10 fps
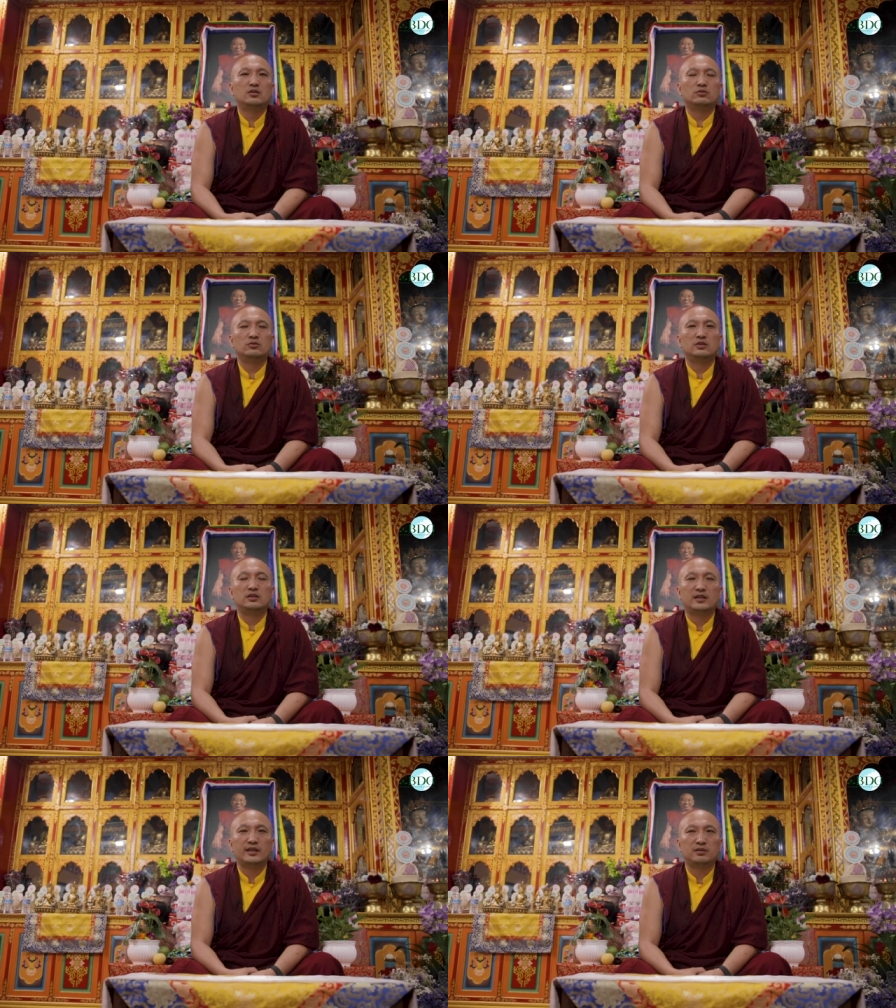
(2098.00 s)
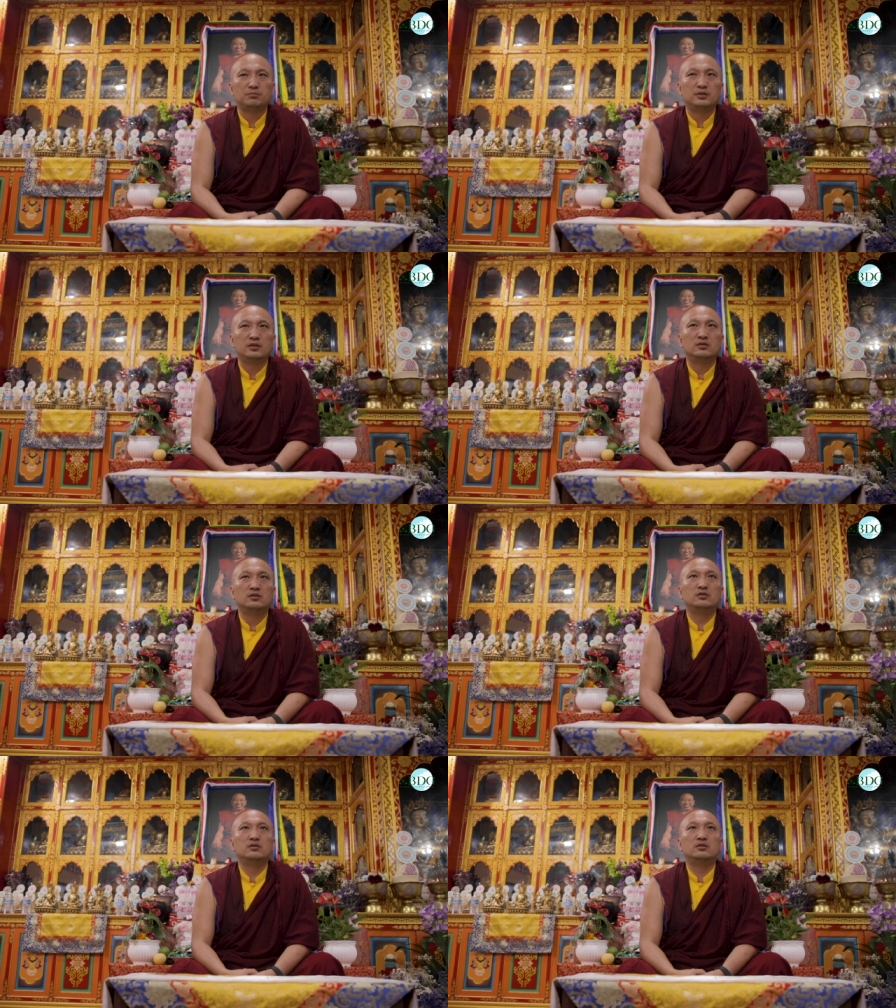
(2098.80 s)
So it had
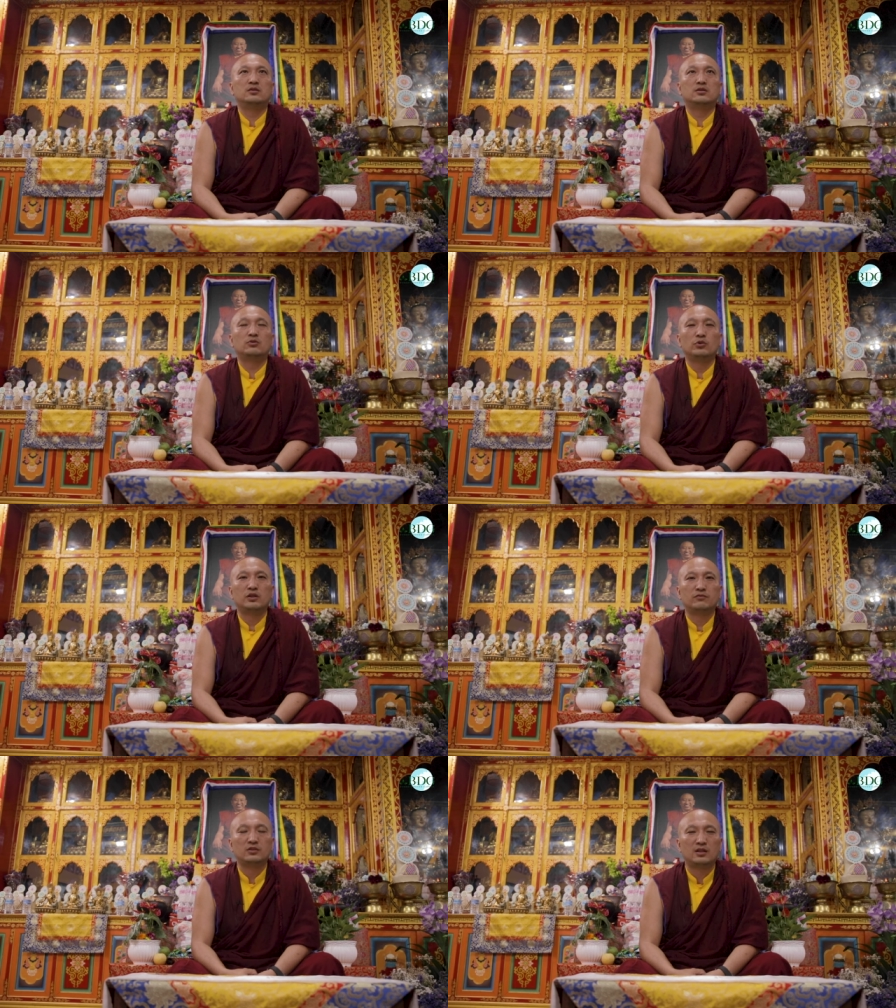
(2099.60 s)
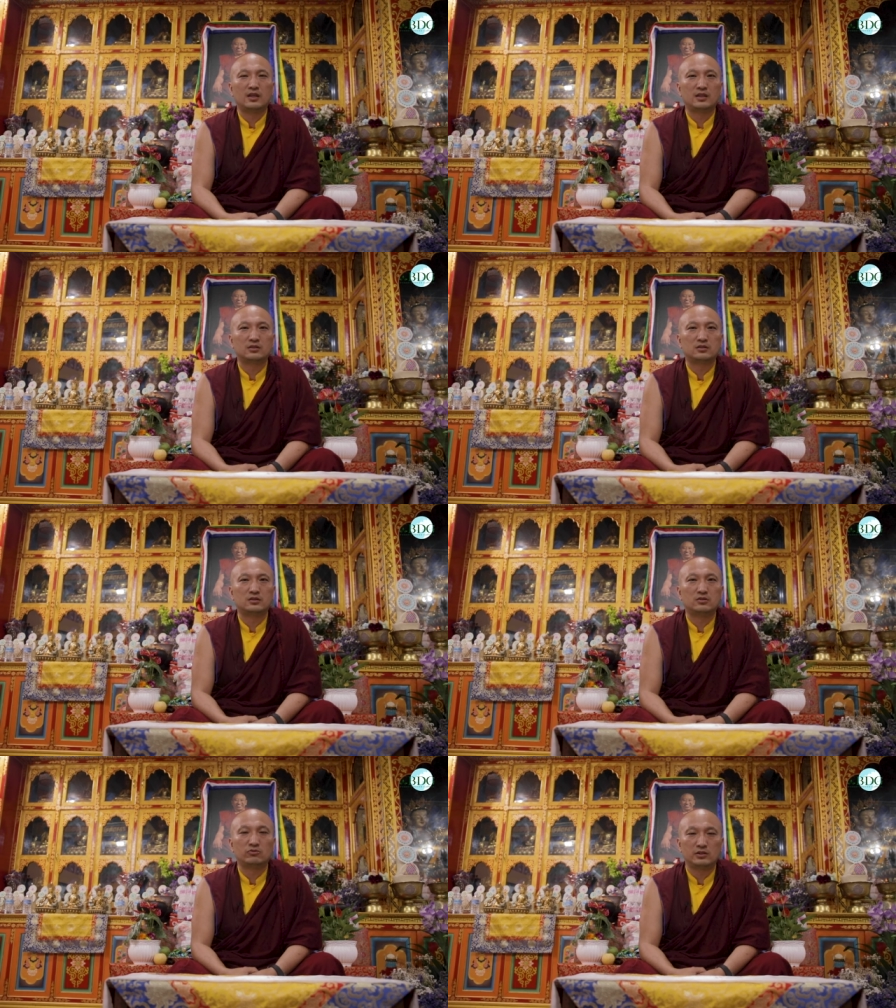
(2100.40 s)
been going for the
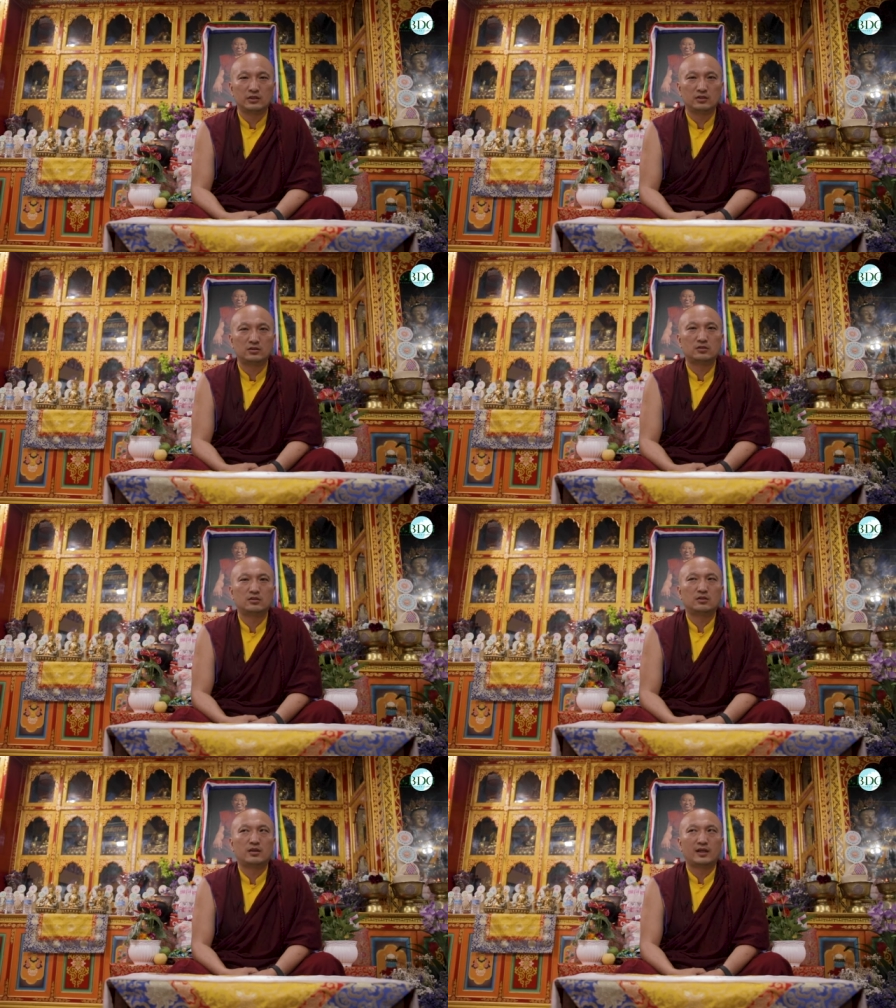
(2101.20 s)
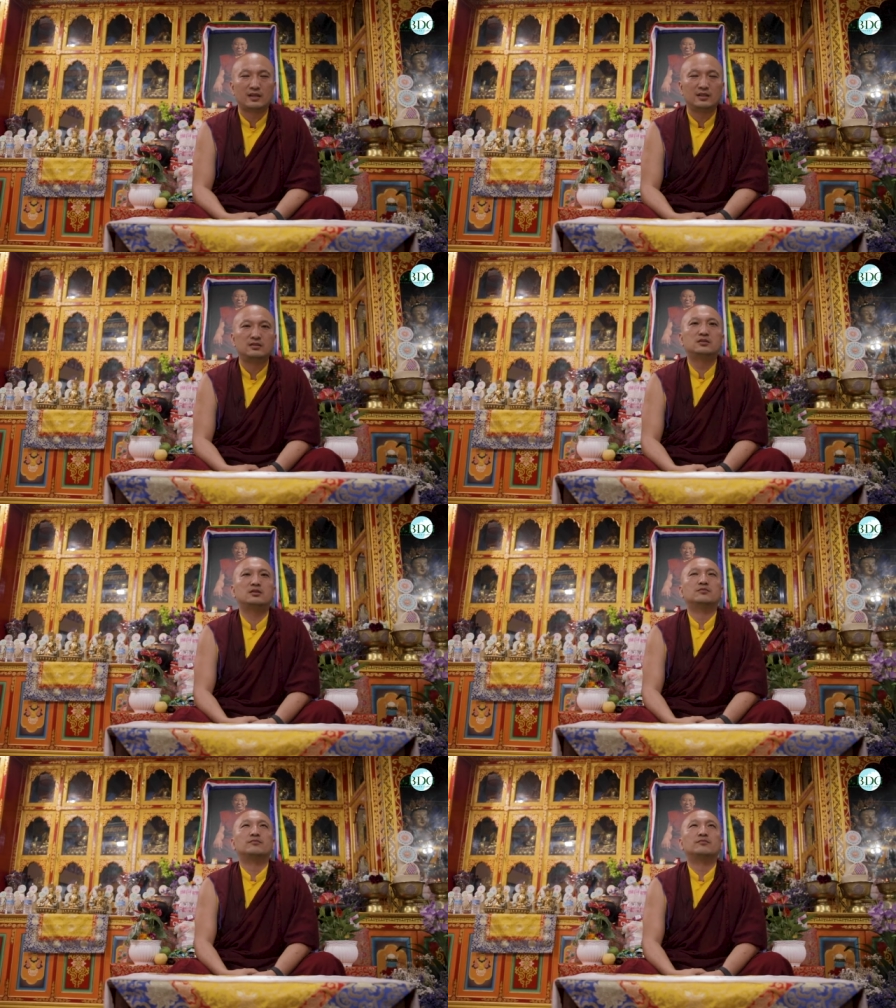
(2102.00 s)
last 3 years at least.